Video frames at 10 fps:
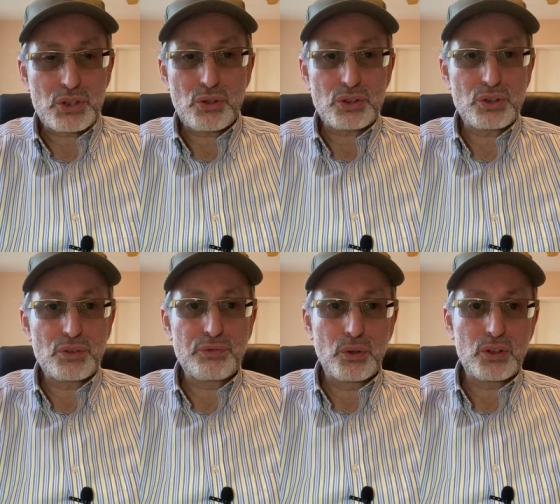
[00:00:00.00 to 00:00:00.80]
cost you
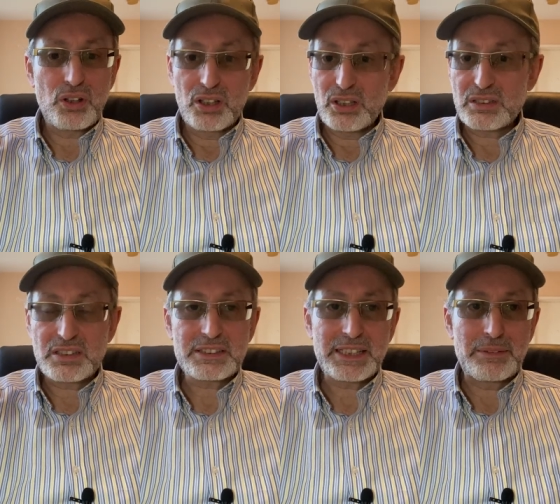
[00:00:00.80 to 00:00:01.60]
four coils?
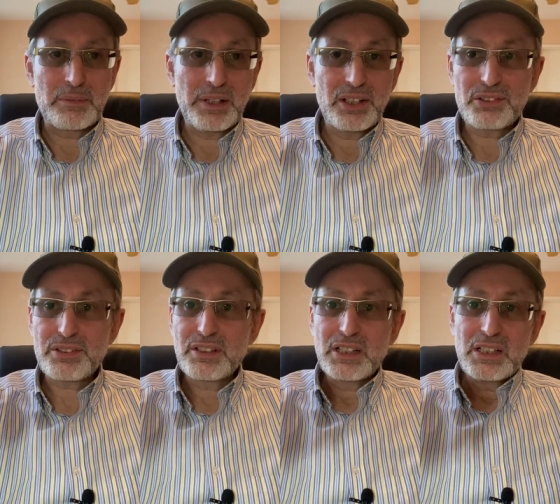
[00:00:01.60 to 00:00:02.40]
Same
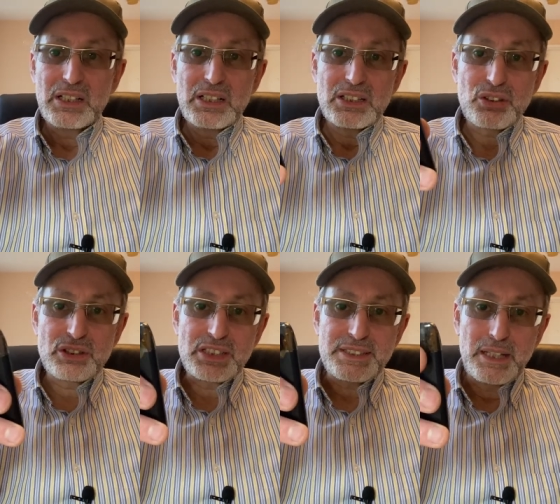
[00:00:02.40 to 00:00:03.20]
amount. So
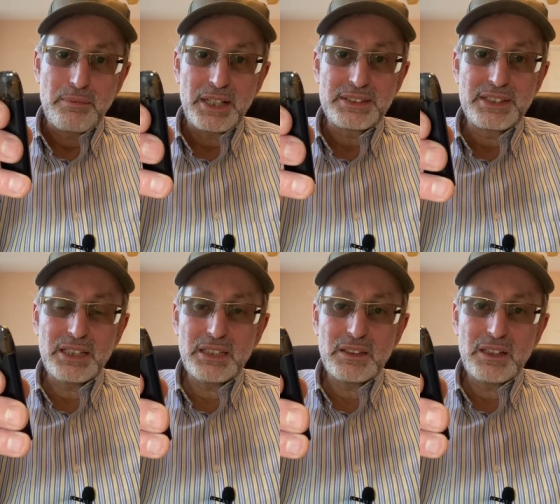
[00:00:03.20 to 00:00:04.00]
it's the same
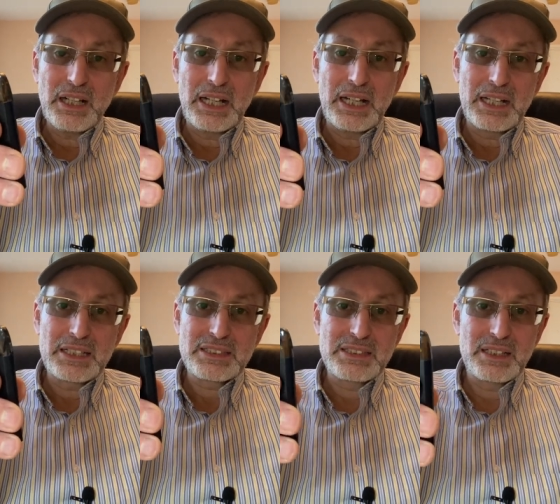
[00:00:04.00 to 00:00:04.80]
idea
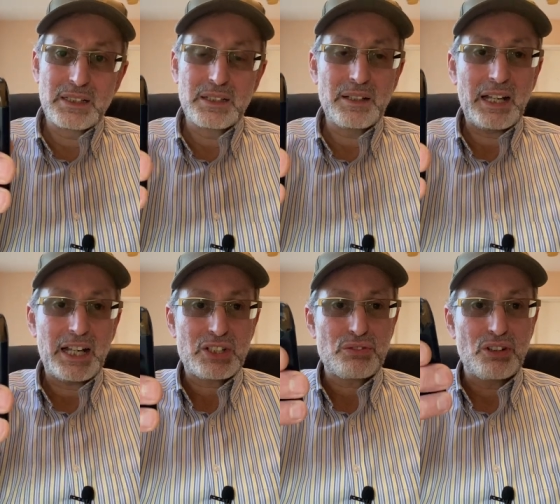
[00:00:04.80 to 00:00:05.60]
as the
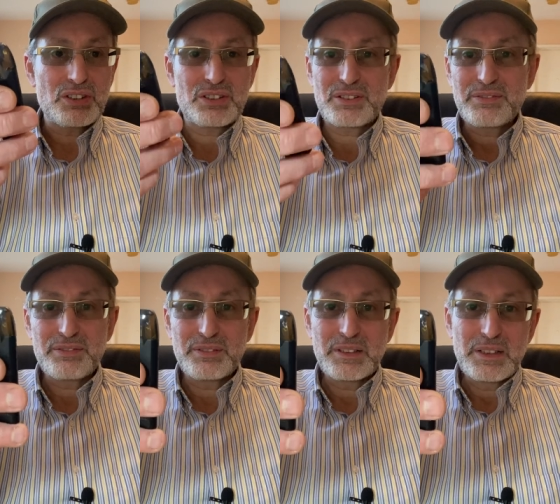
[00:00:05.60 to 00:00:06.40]
X-Ros
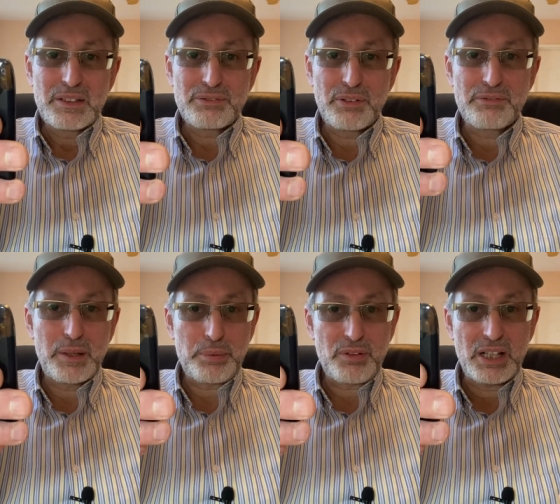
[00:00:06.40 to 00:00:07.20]
from
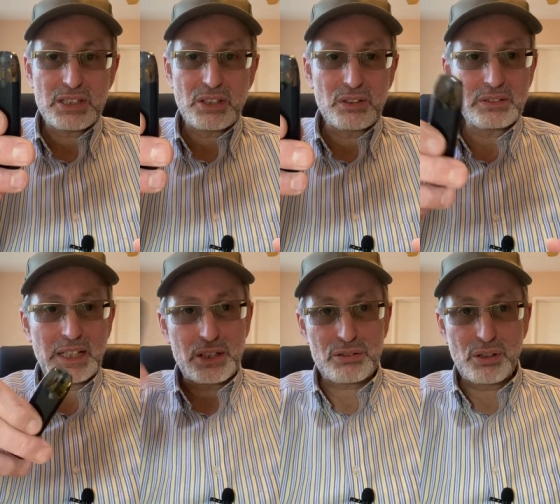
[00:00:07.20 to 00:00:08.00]
Vaporesso that
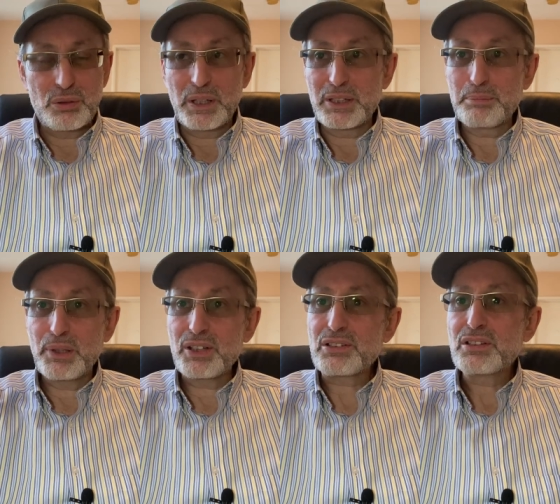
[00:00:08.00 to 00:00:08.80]
you throw away the
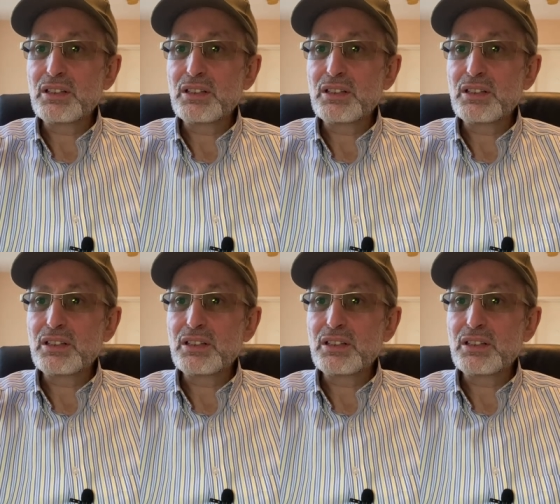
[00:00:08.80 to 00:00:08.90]
pod,